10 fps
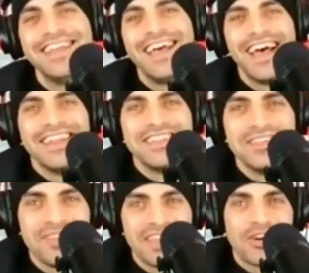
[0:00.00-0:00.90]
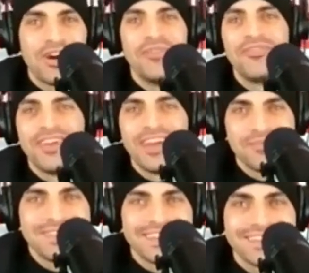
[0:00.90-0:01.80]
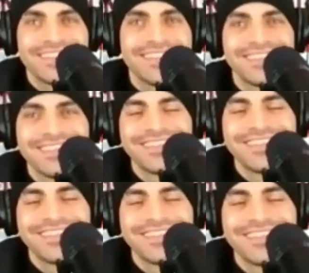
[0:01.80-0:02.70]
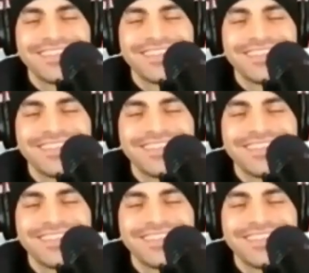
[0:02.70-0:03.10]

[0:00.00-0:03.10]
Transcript: And if he confirmed it, if